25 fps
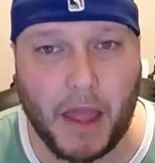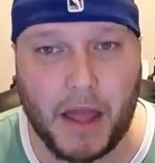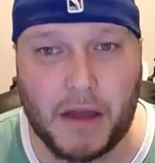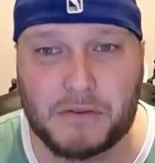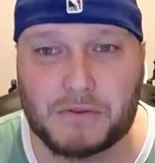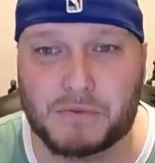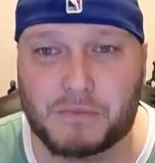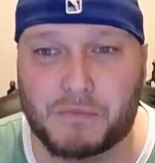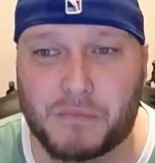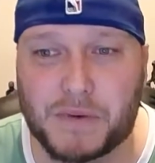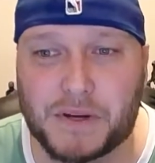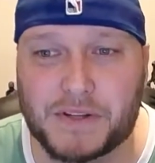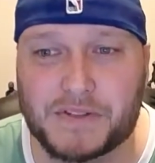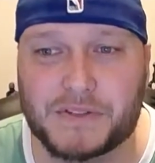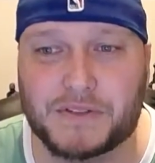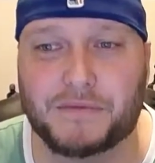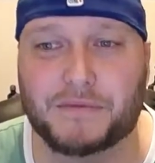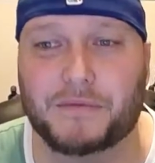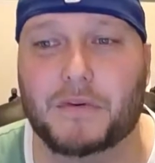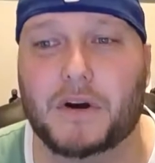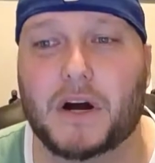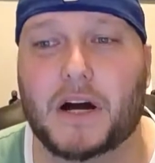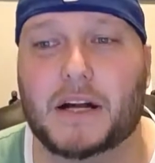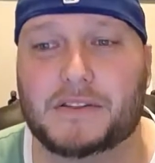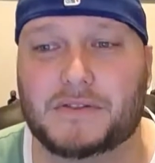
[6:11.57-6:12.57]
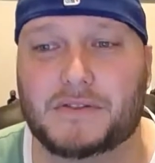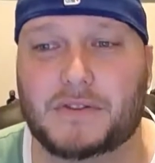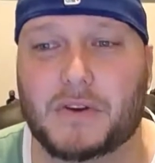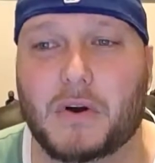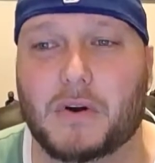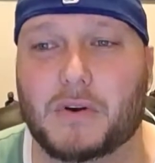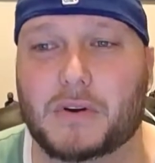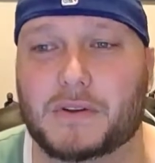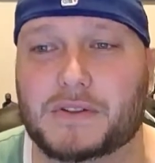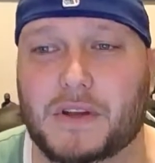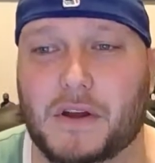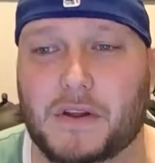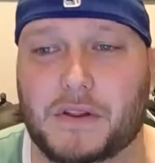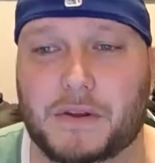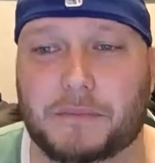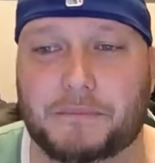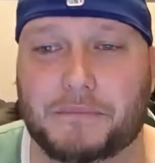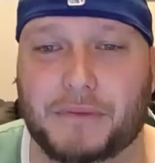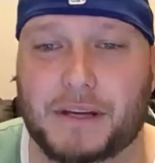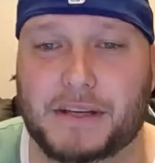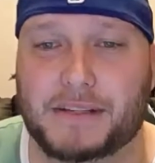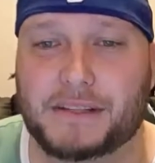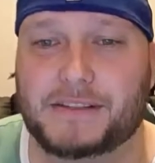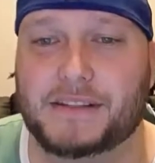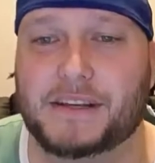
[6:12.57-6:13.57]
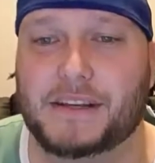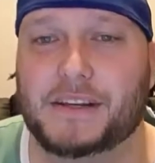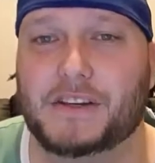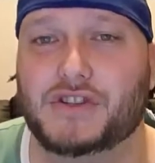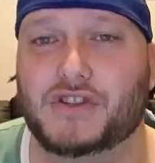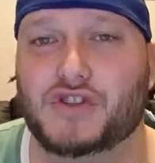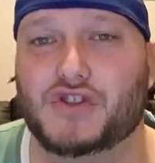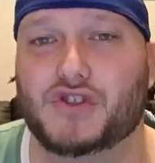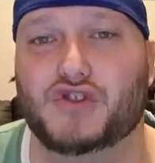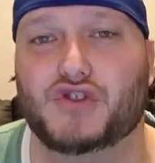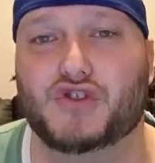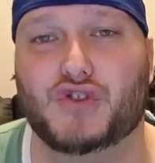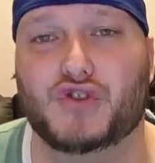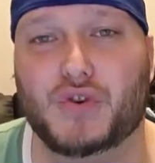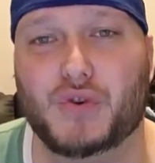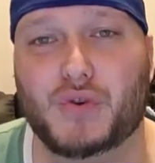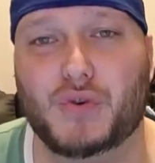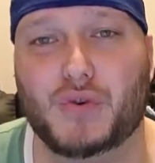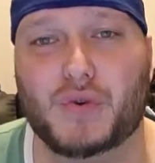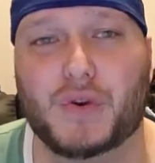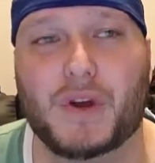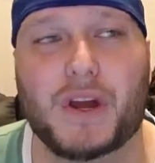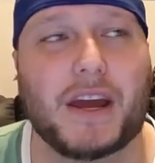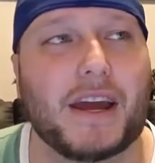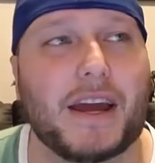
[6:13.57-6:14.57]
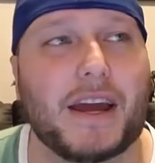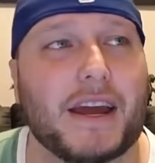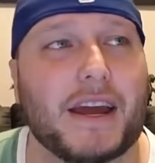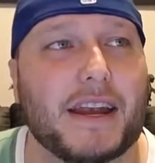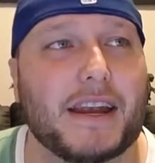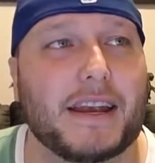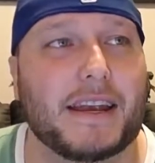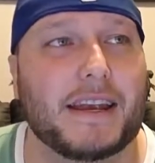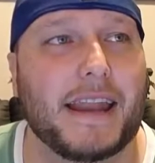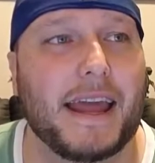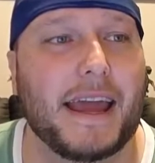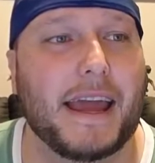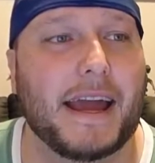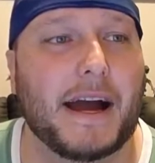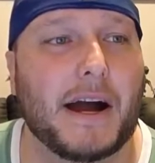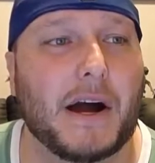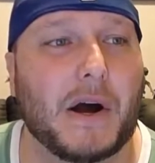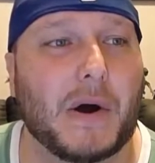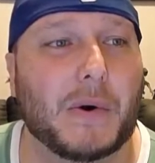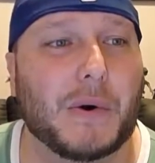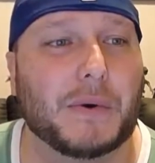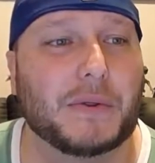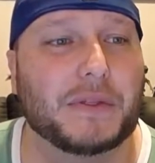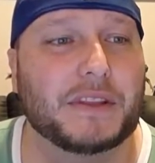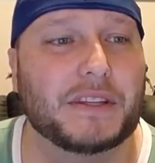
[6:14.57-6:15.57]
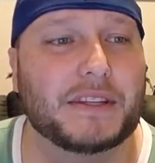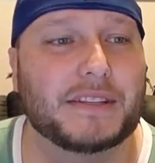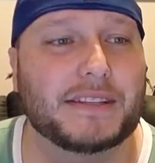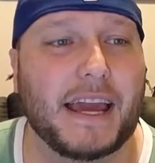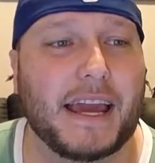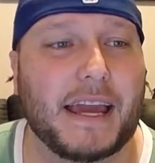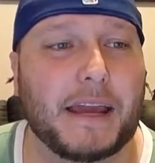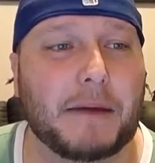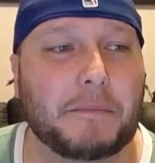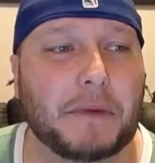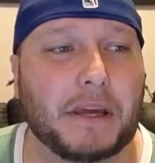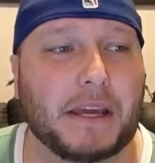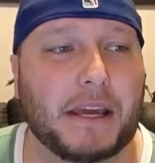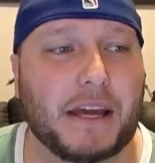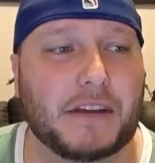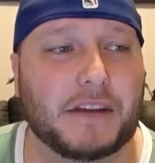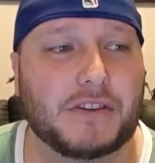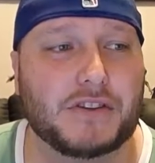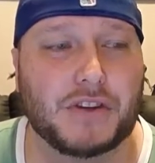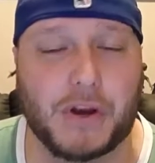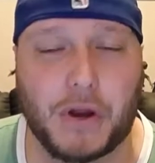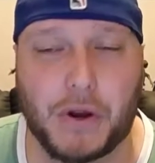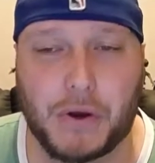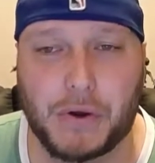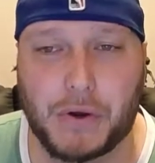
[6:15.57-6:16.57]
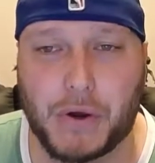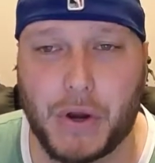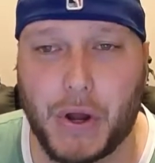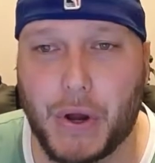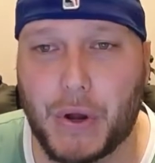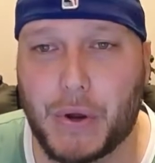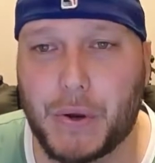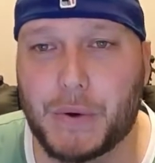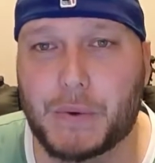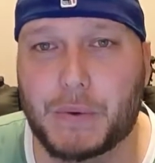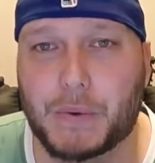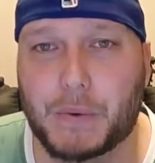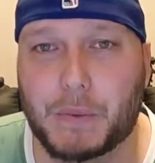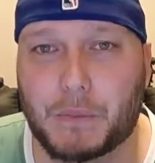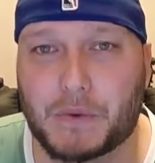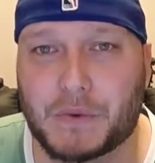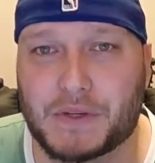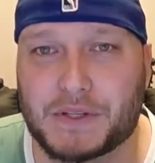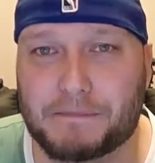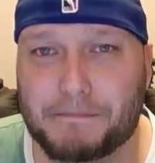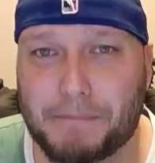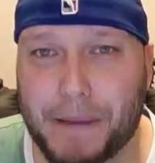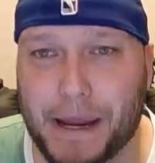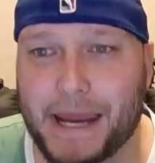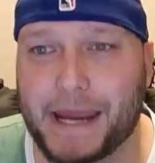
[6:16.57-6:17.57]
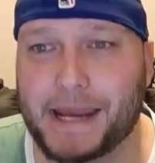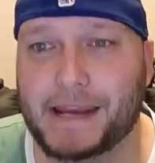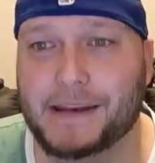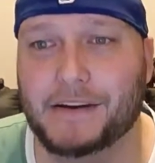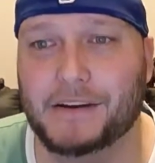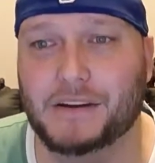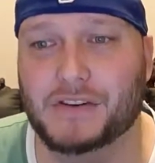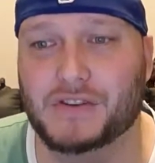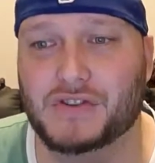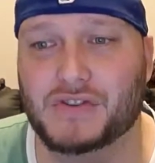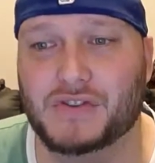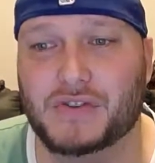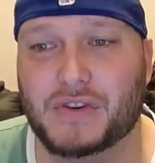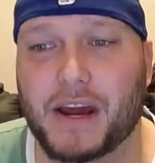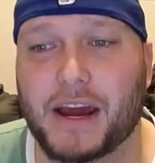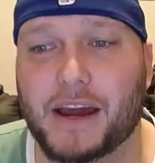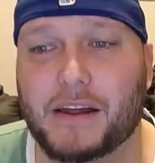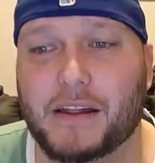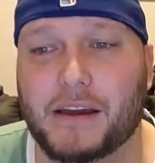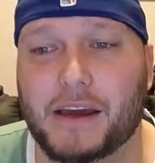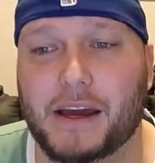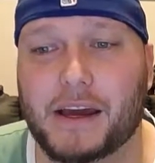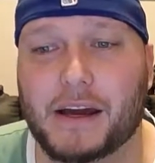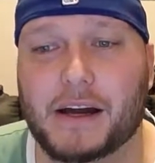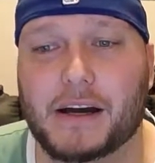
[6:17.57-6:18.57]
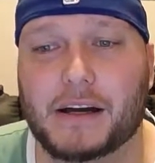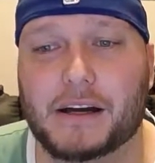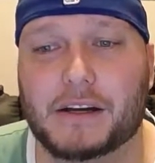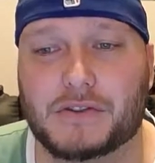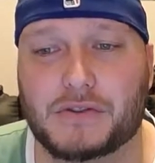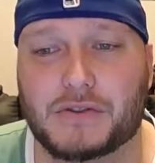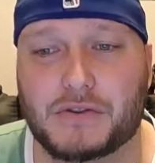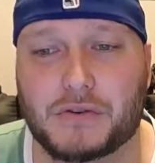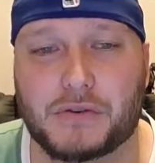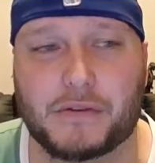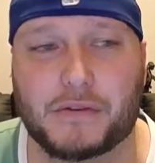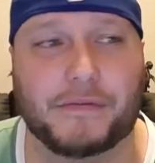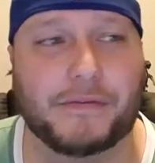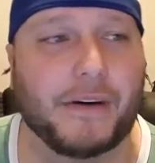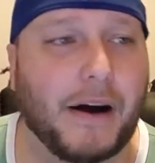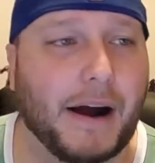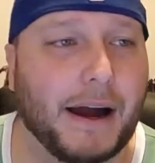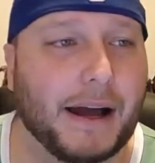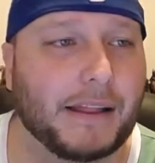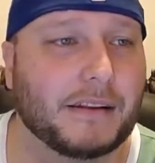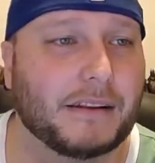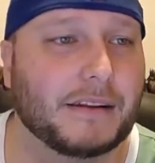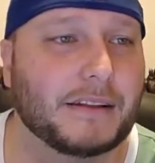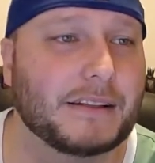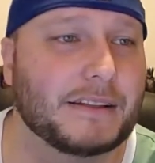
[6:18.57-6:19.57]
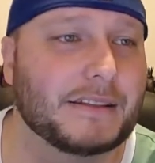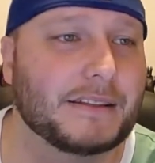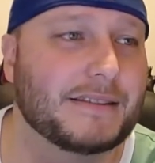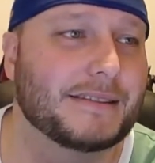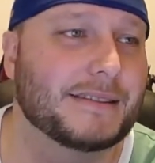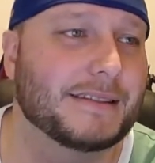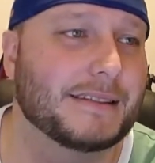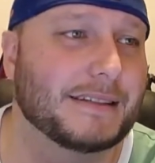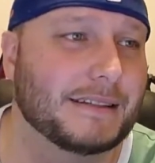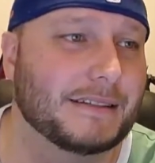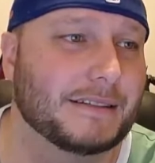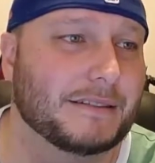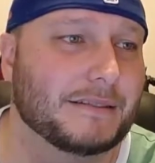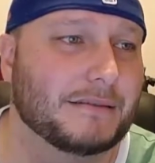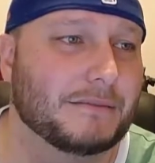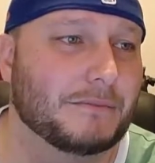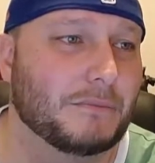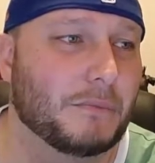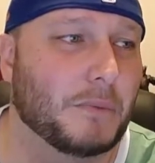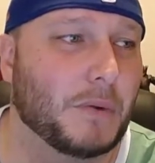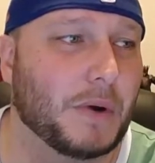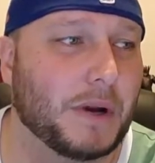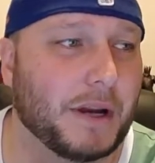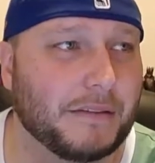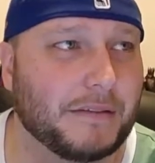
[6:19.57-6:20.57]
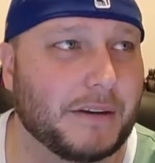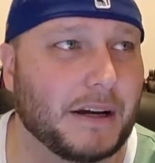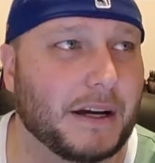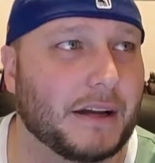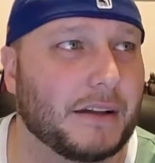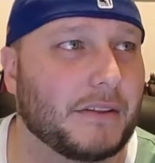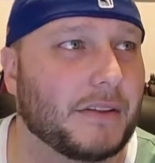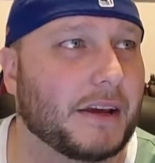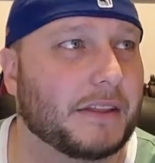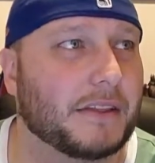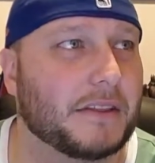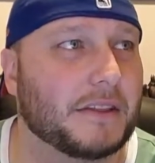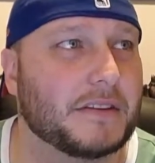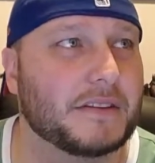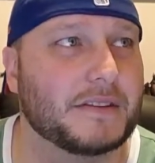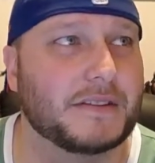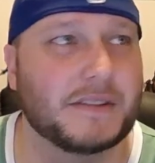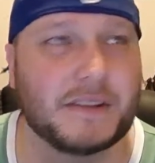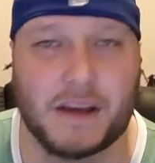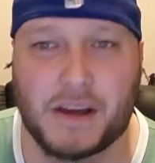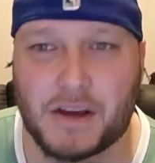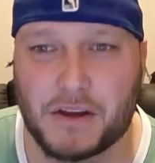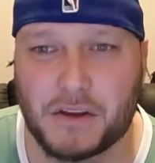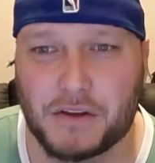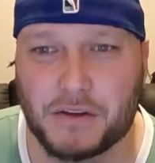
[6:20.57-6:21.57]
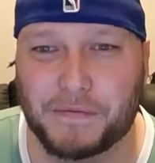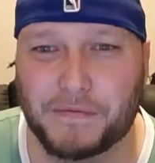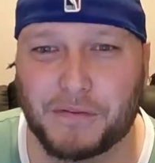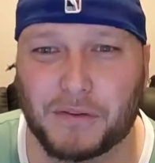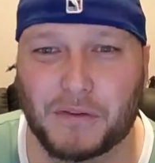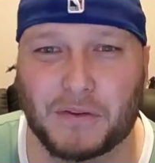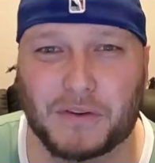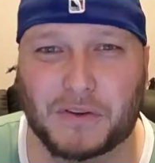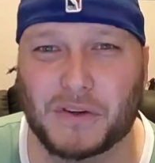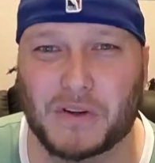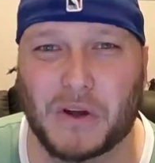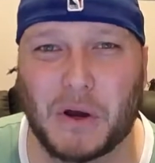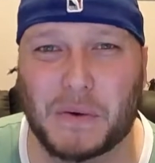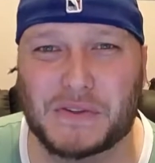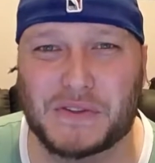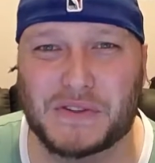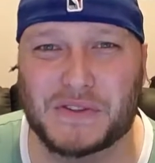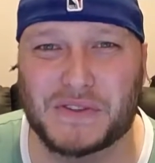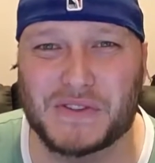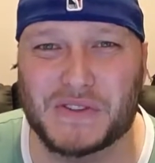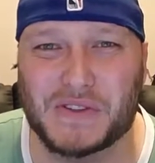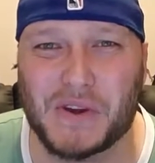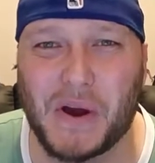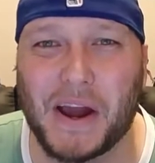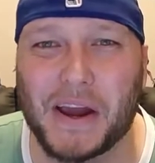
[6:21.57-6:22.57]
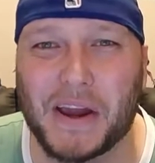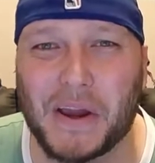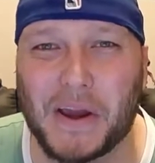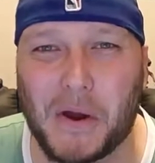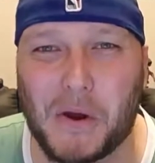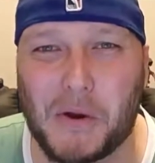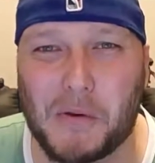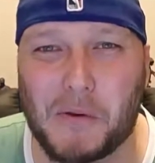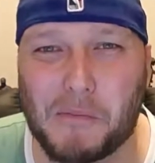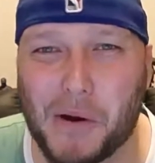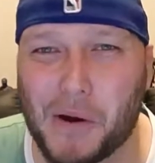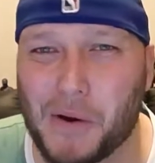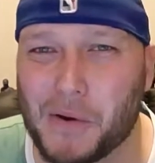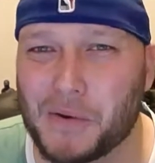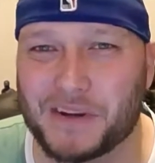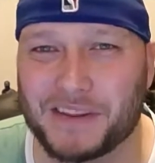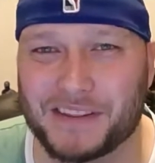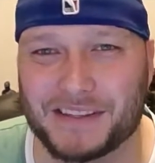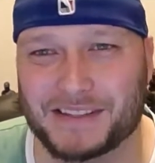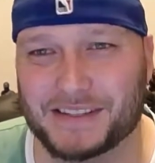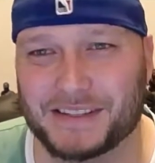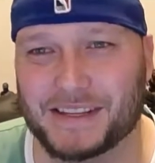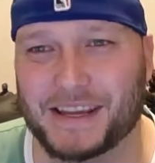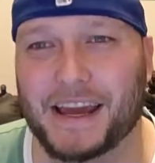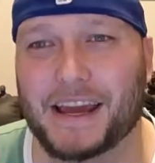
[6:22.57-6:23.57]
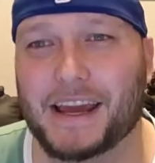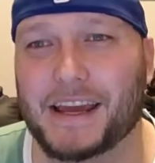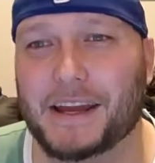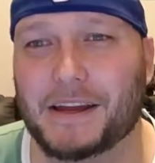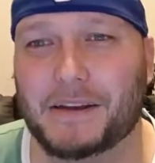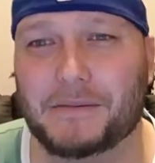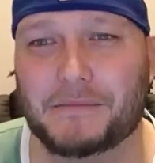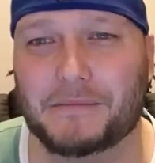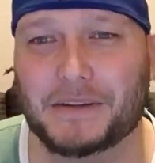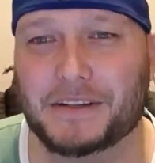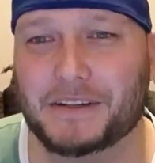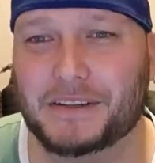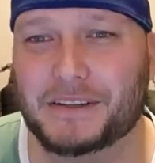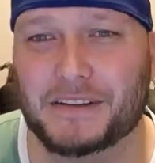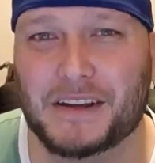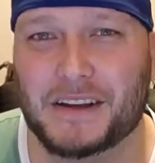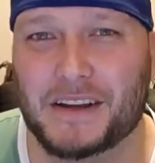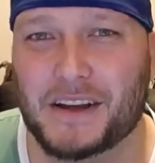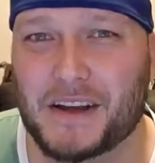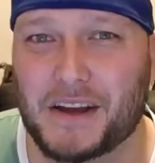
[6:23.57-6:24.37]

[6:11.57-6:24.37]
It was Reservoir Dogs on the PlayStation 2. Now, this game, in case you don't know, was banned in Australia due to violence and whatever. Like, you full on go into psycho mode in this game, and